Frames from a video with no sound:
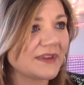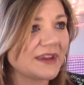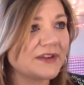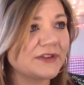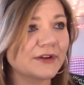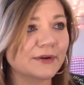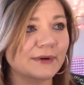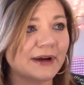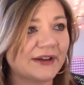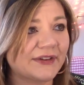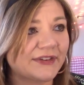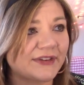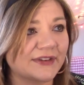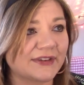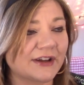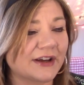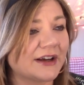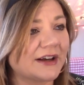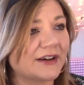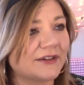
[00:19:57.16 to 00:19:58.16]
the rest of
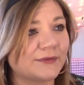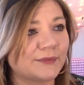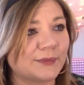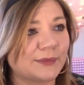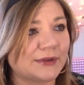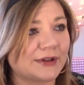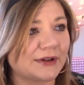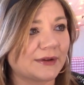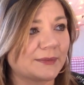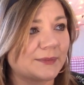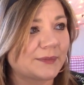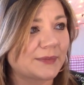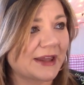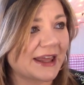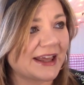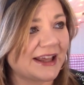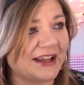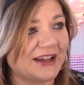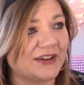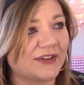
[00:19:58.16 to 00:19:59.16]
the
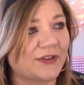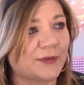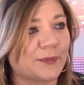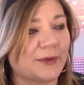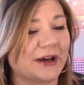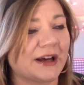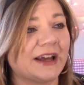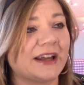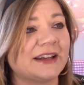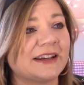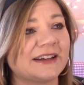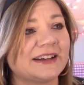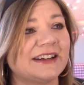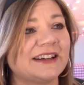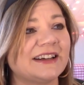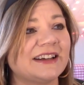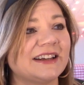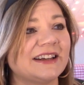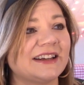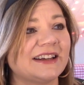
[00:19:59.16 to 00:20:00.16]
kids, but
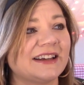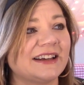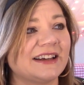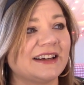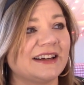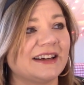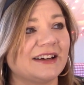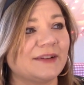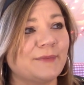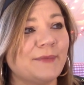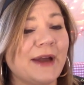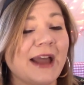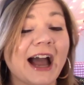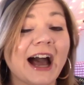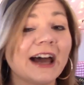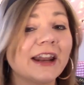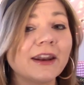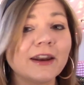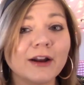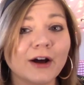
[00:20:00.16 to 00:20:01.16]

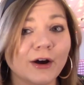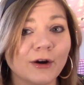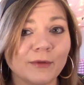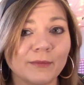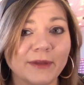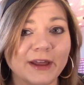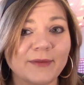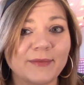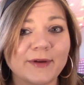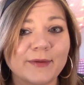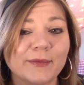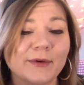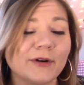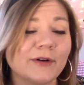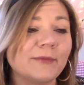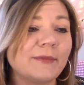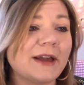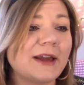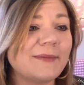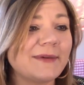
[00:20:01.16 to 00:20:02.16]
I don't
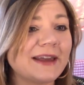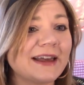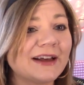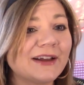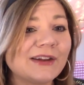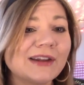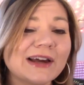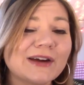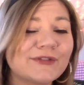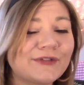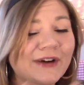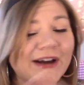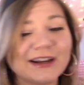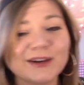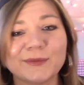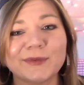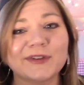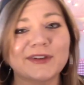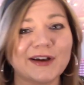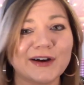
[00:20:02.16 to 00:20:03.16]
know. Maybe he'll, like, find
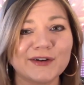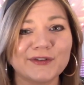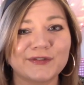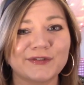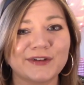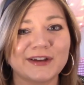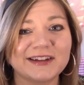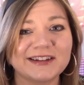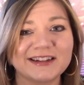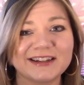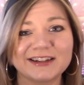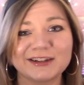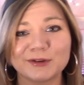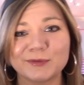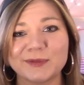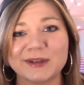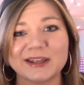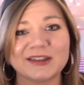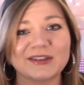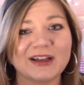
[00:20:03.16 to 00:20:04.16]
himself, and it'll
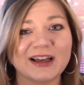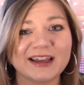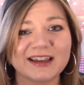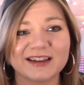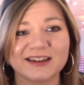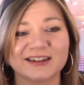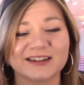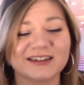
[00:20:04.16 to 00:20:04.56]
be, like,